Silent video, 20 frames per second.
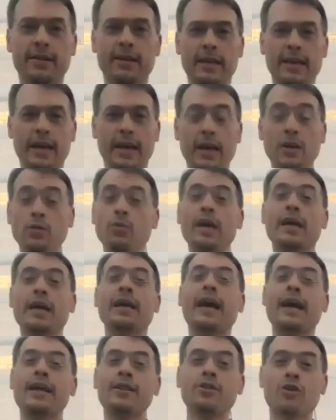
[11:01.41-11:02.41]
Yeah, and we
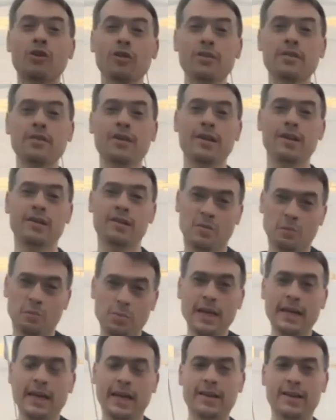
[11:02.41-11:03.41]
cannot
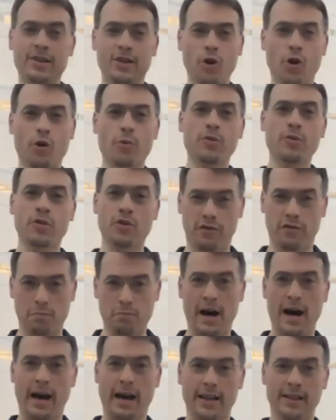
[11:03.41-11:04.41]
speak in terms of
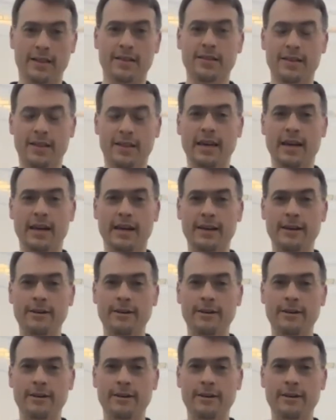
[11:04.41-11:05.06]
mind here.